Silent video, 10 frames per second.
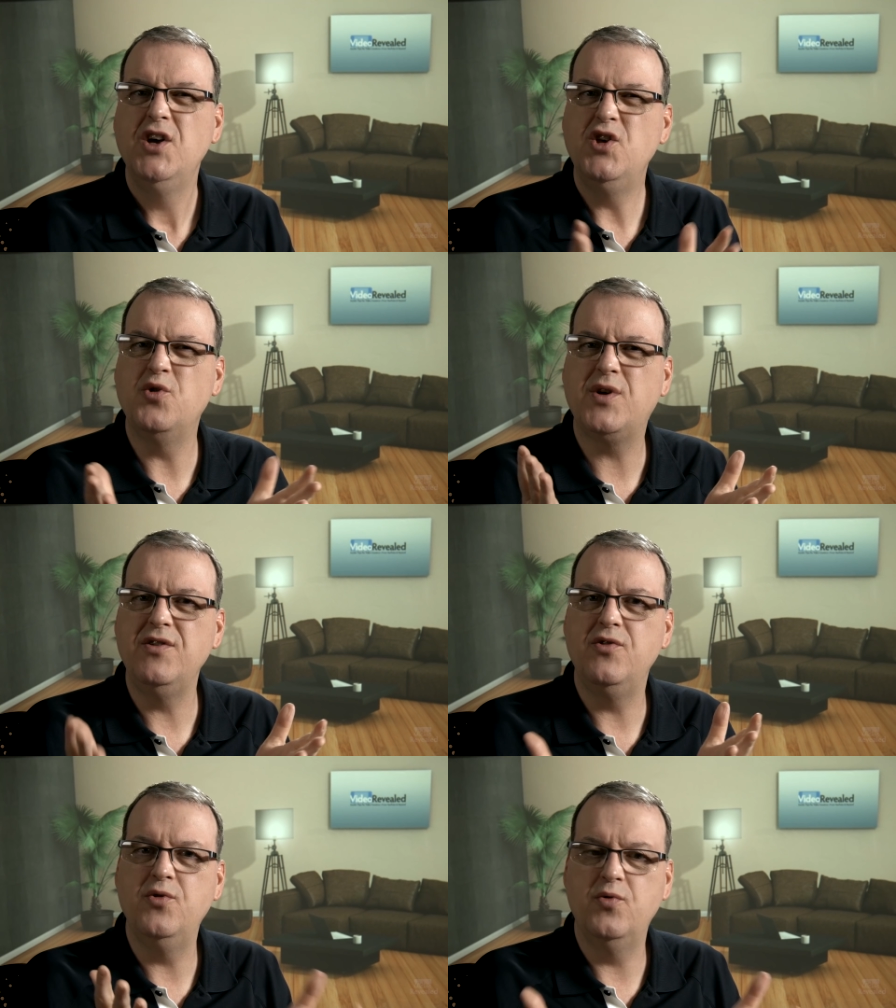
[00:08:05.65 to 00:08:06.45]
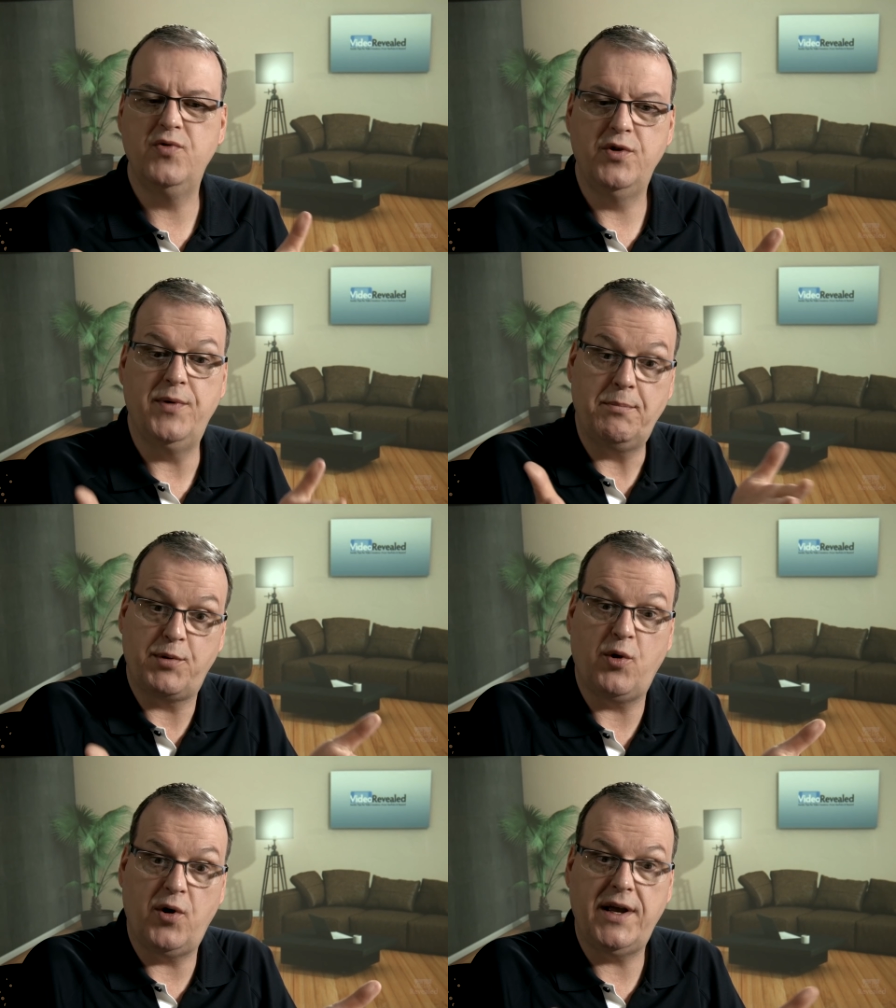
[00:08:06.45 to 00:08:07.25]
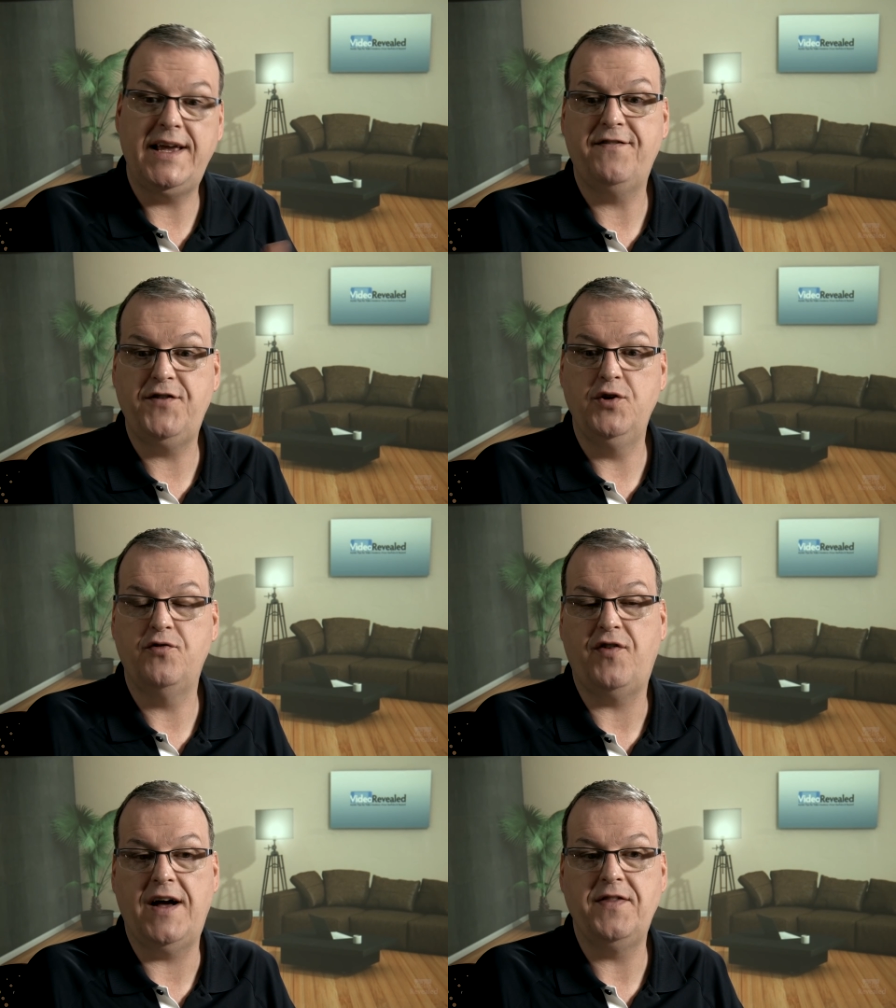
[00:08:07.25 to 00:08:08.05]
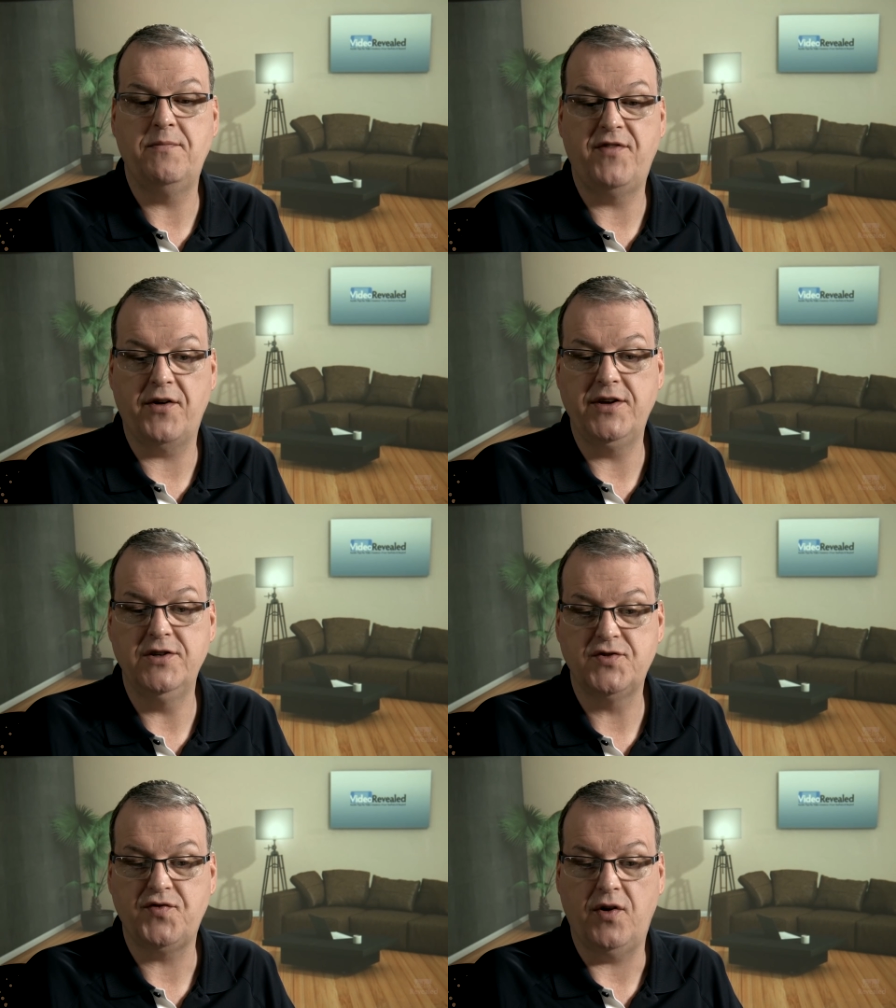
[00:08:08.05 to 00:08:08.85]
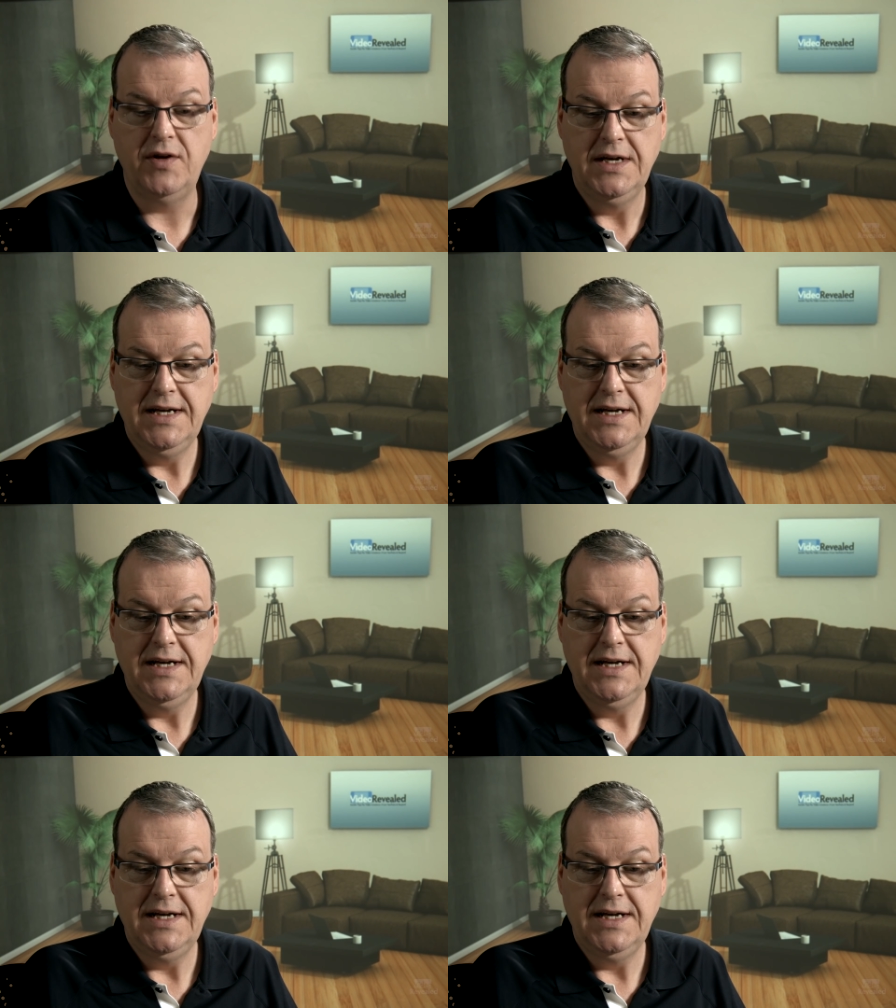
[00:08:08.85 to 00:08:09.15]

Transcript: you you you employ if you find them very useful.